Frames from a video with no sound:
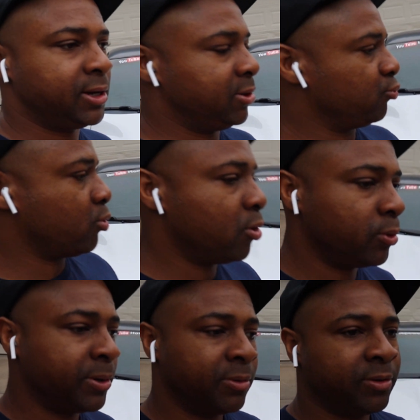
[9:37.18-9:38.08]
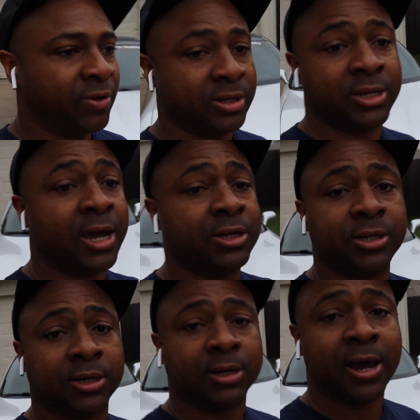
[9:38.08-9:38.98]
it rode
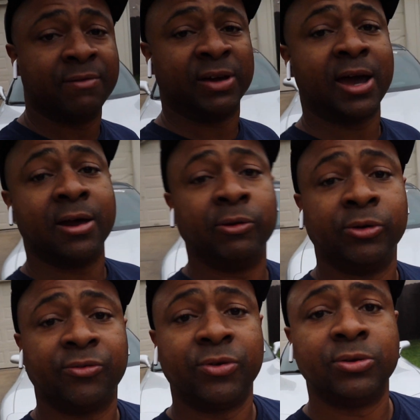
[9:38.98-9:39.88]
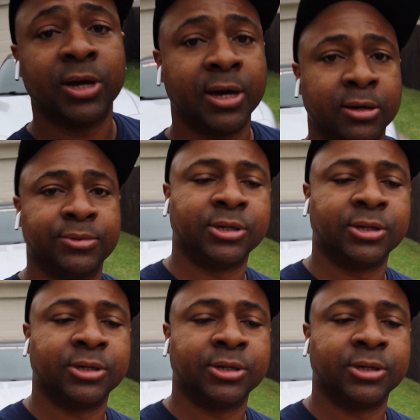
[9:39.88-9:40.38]
fantastically. I even got on it a few times,